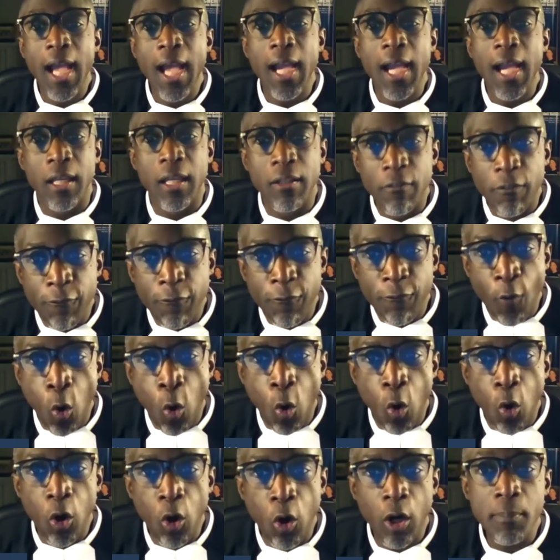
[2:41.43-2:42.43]

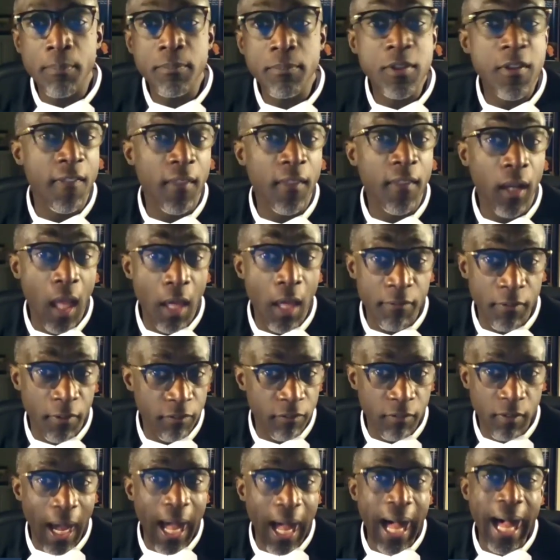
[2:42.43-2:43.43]
conform to the love of
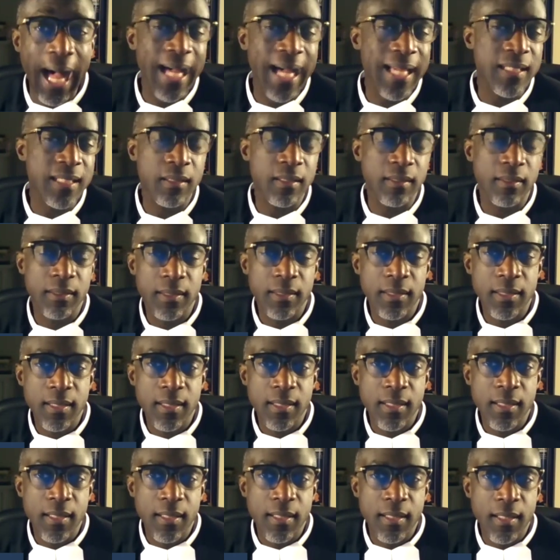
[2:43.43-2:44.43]
God,
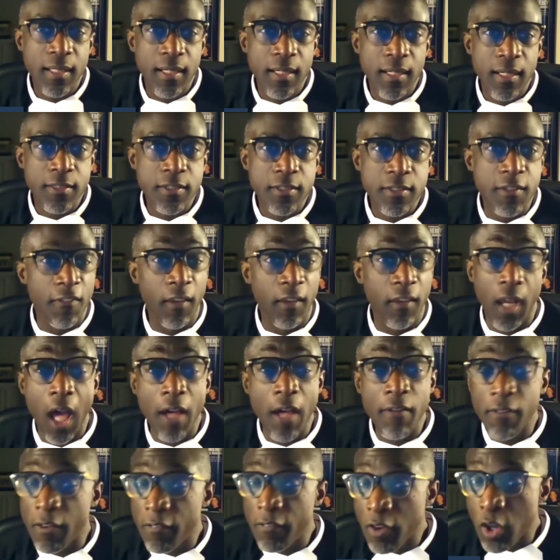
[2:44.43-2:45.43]
to the
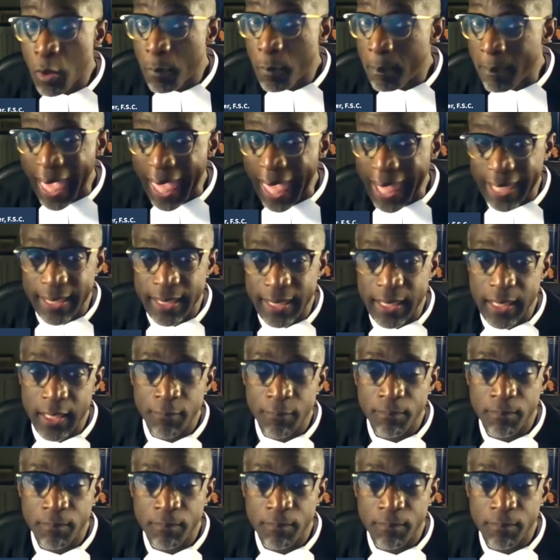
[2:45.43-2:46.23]
love of humanity,